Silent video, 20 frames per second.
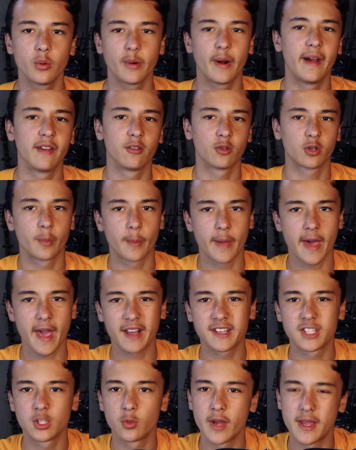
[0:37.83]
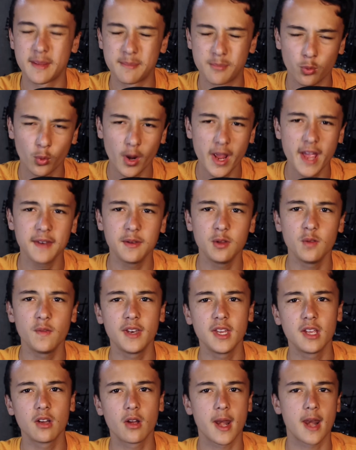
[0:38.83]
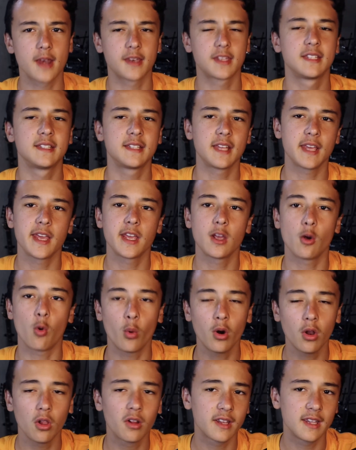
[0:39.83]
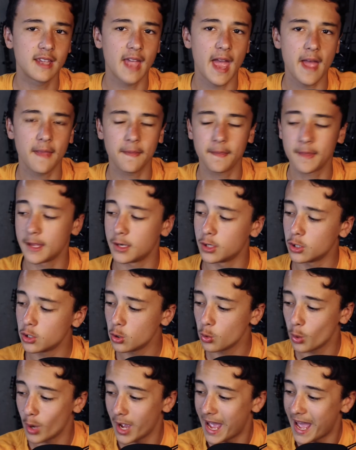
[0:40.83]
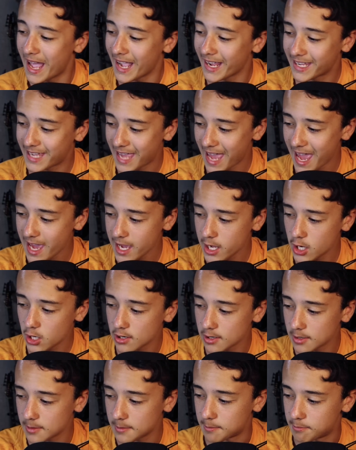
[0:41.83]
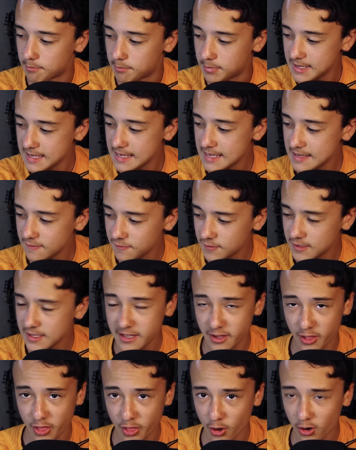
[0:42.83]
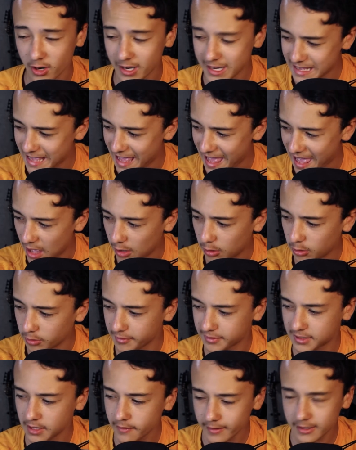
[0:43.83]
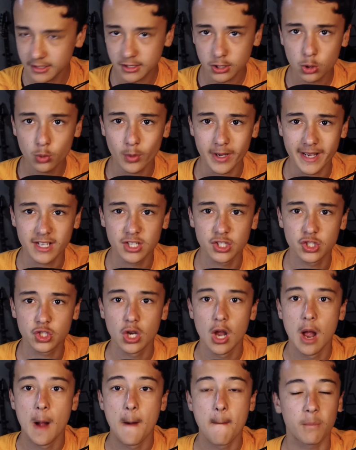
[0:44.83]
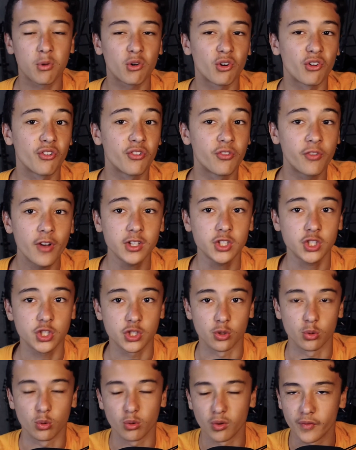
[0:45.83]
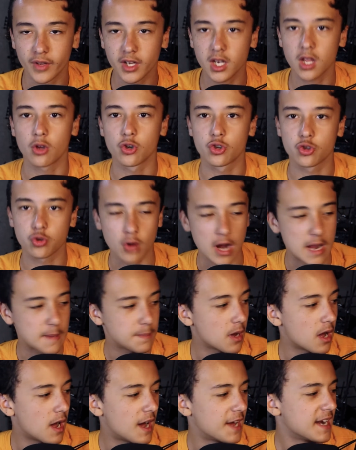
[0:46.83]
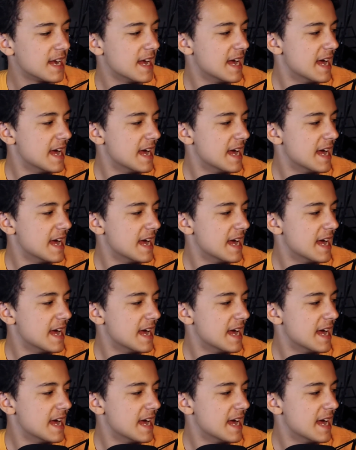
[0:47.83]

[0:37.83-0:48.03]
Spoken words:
guys, welcome back to a brand new video, and today we're looking at the new Cayer BV30L 72-inch professional video tripod.